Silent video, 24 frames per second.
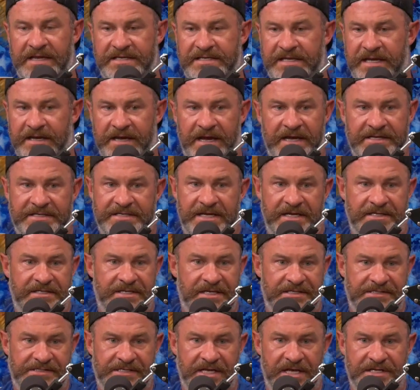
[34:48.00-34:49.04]
I take I take
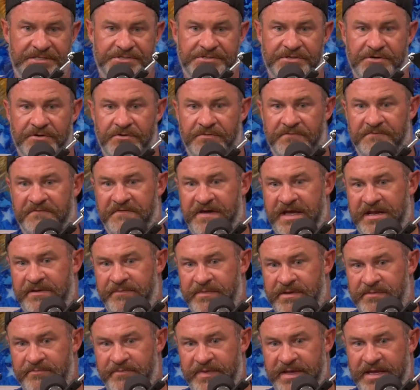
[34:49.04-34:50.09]
testosterone,
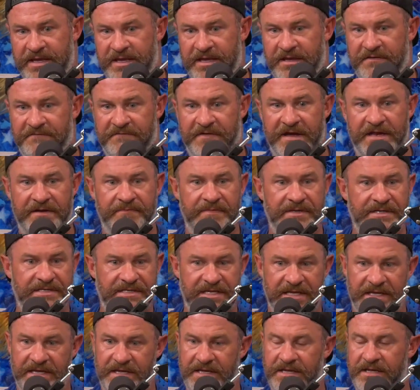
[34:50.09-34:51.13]
vitamin B, vitamin
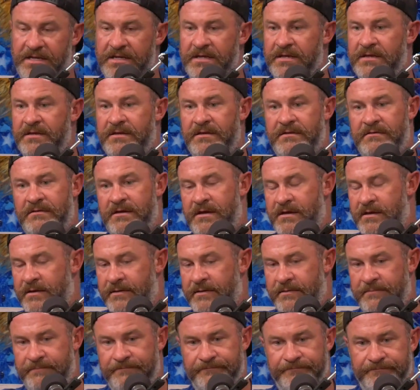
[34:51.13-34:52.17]
D
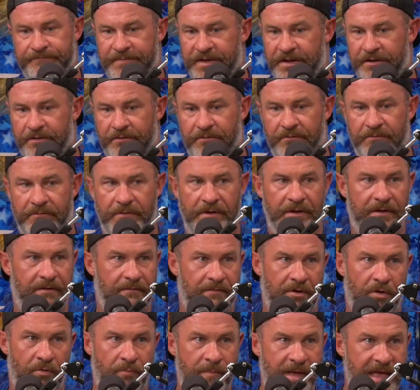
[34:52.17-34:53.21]
um, you know, uh,
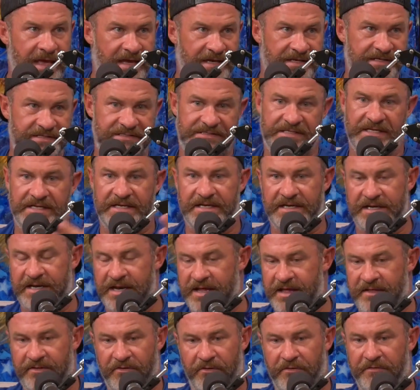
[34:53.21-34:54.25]
omegas, da, da da
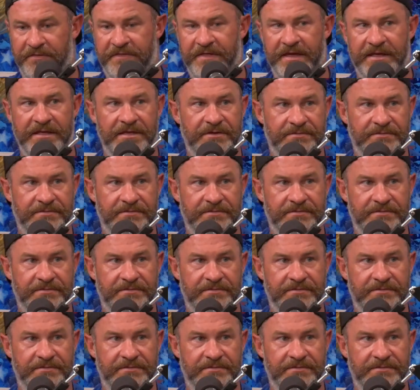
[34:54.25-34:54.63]
da, the whole thing.